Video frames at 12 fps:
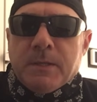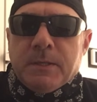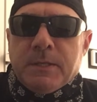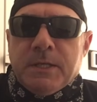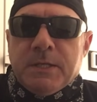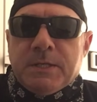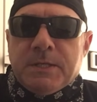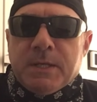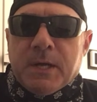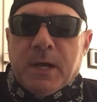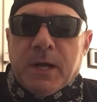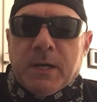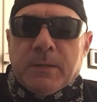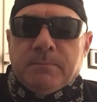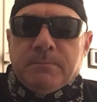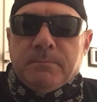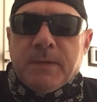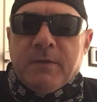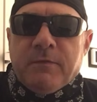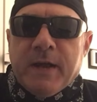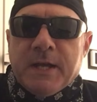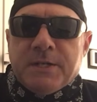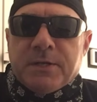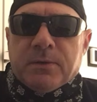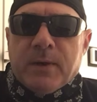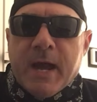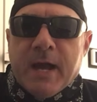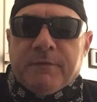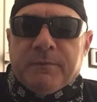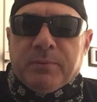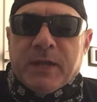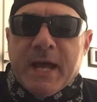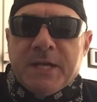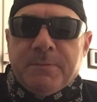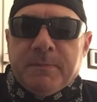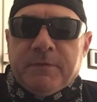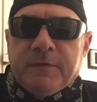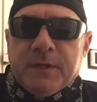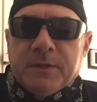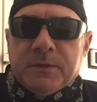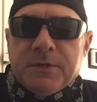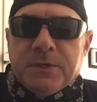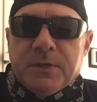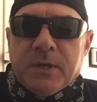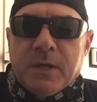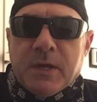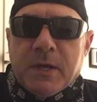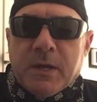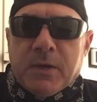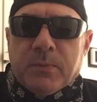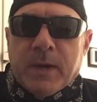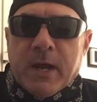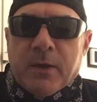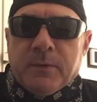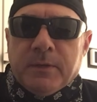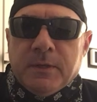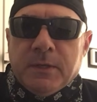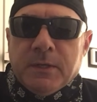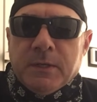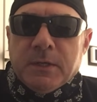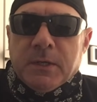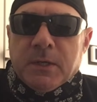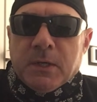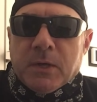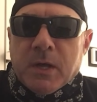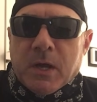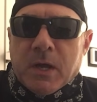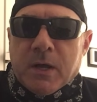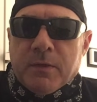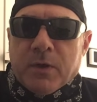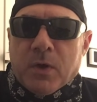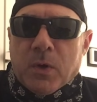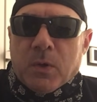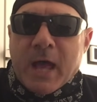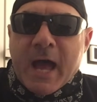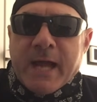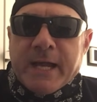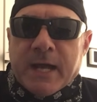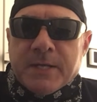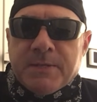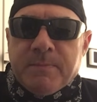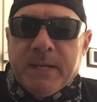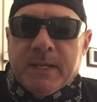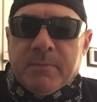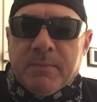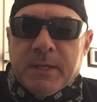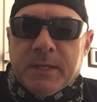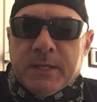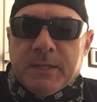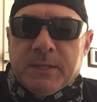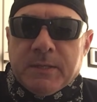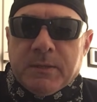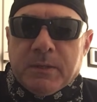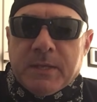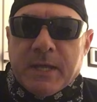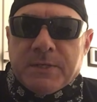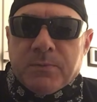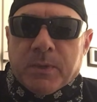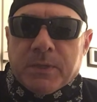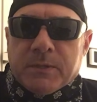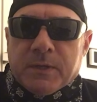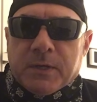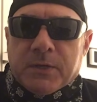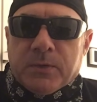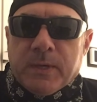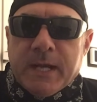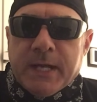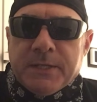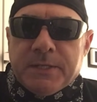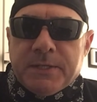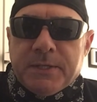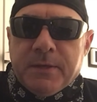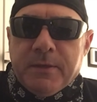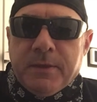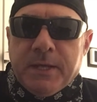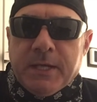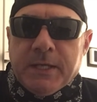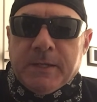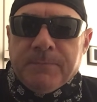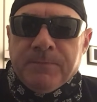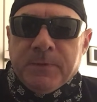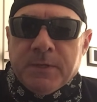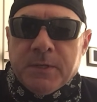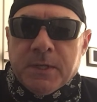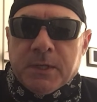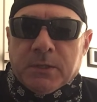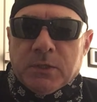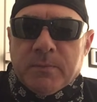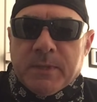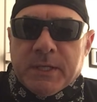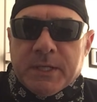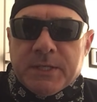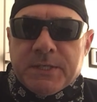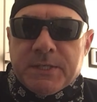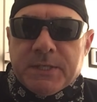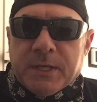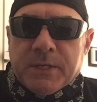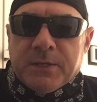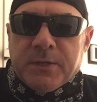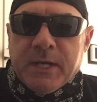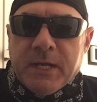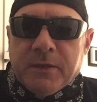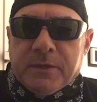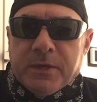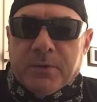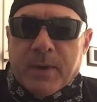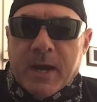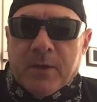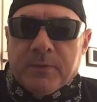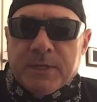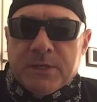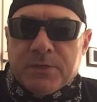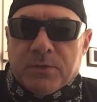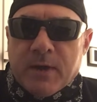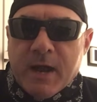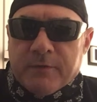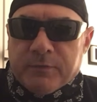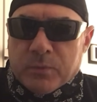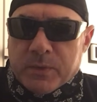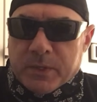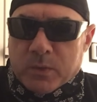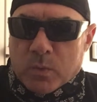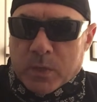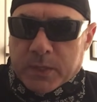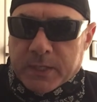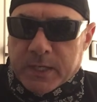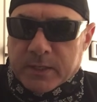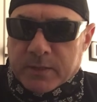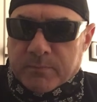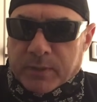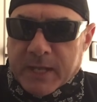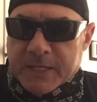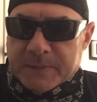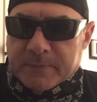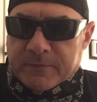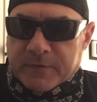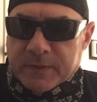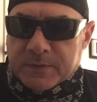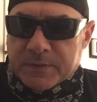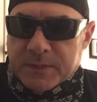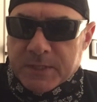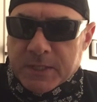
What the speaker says: these advanced craft, plasma fields around the whole, ions being emitted. That's what creates the luminance underneath and around these craft when they're working, their plasma fields.